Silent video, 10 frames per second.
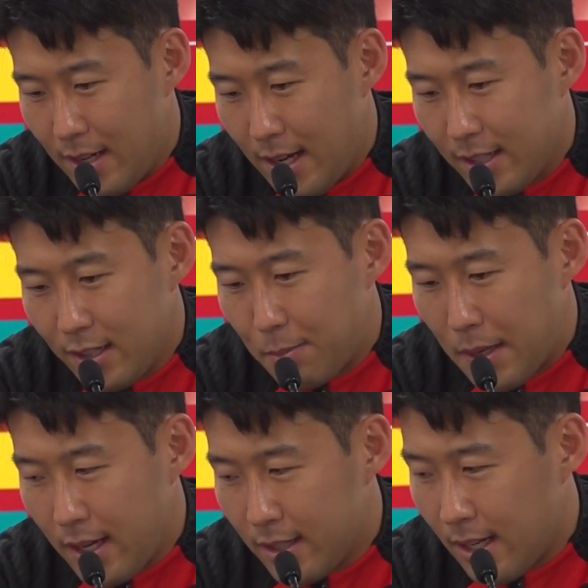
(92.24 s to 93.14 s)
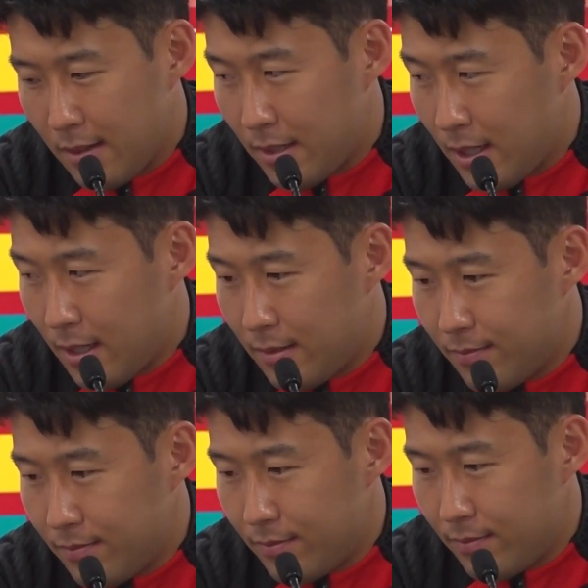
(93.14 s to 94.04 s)
I think the players have
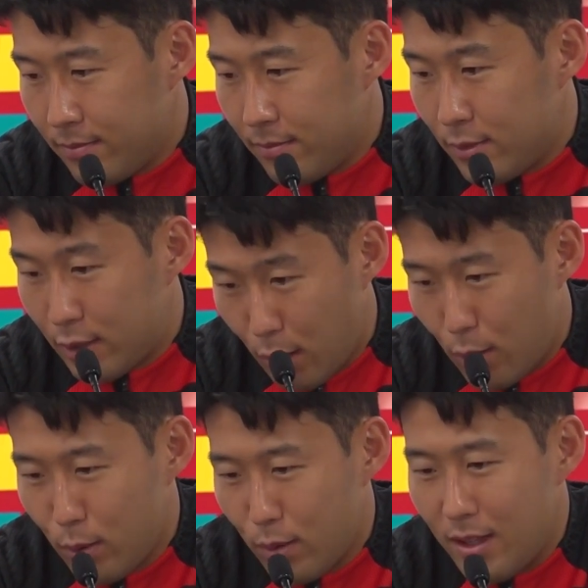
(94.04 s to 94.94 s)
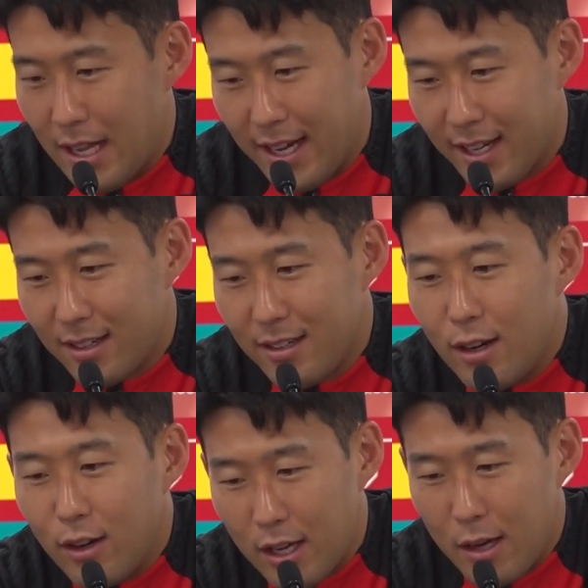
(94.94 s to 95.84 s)
told, like,
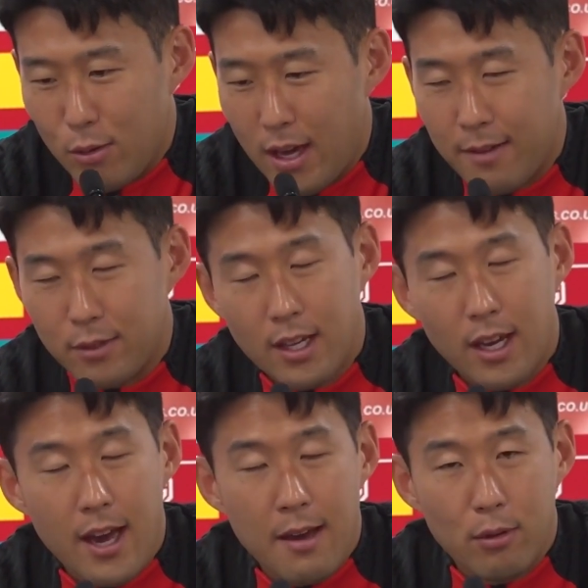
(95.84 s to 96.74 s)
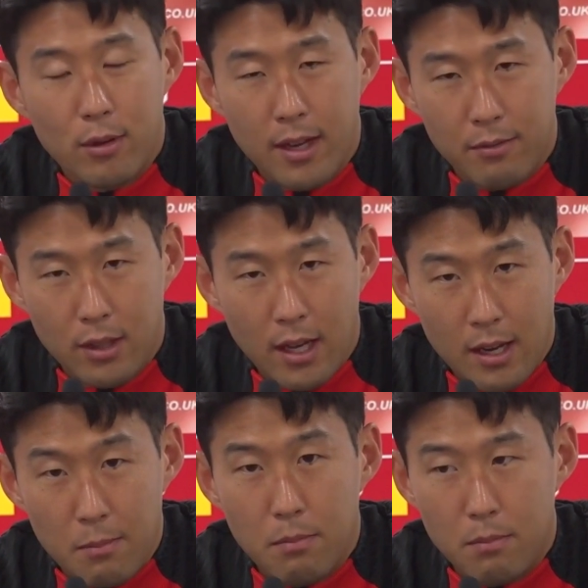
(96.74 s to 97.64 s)
okay, everyone have to take
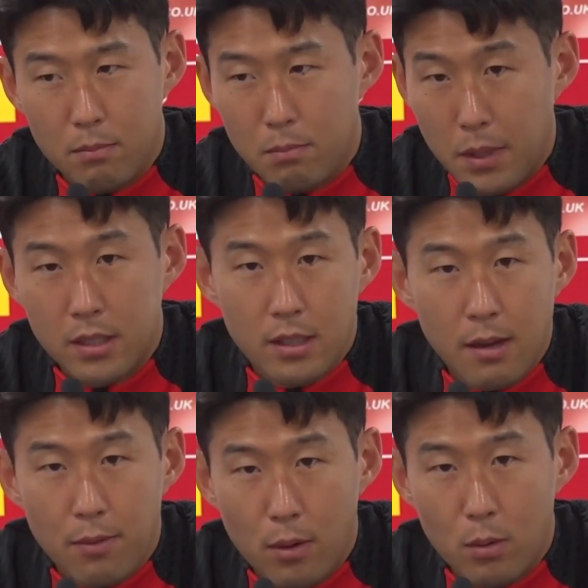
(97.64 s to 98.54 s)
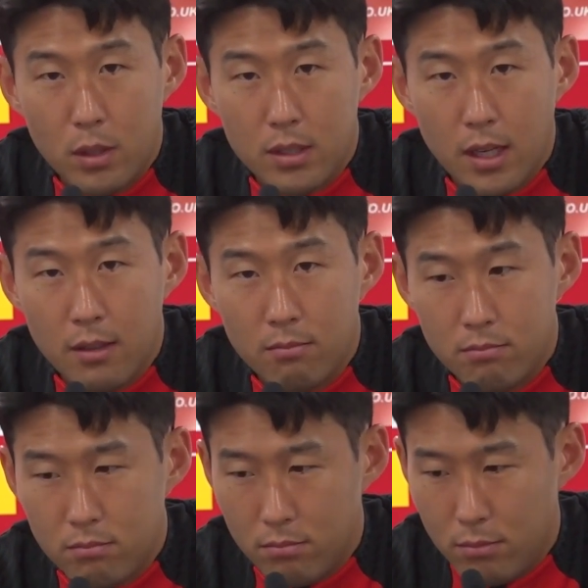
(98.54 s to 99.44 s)
a big step forwards
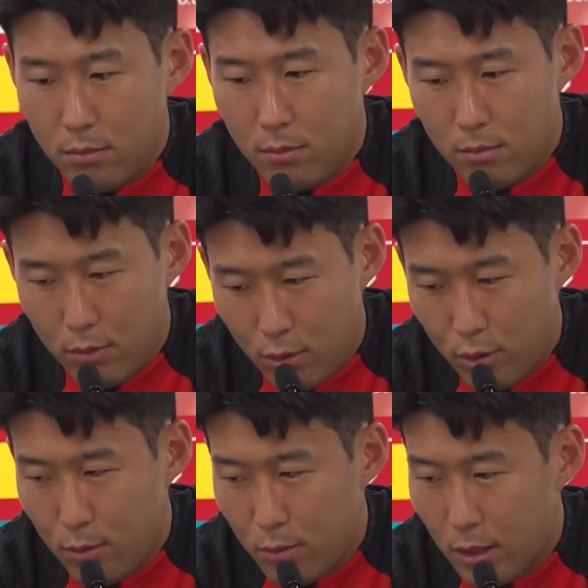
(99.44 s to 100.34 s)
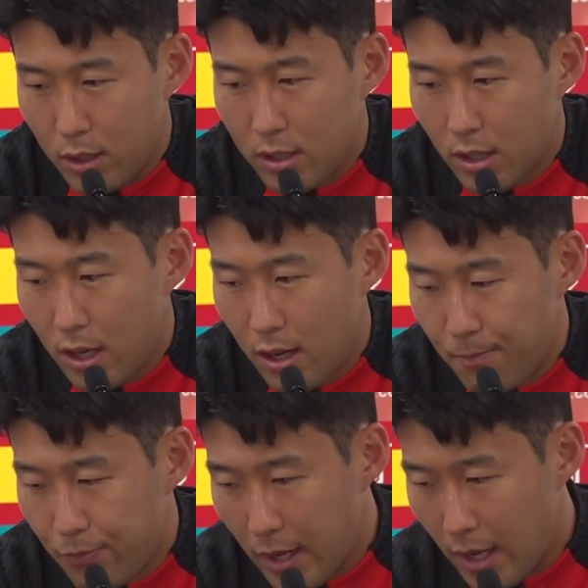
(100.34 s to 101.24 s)
and to moving this club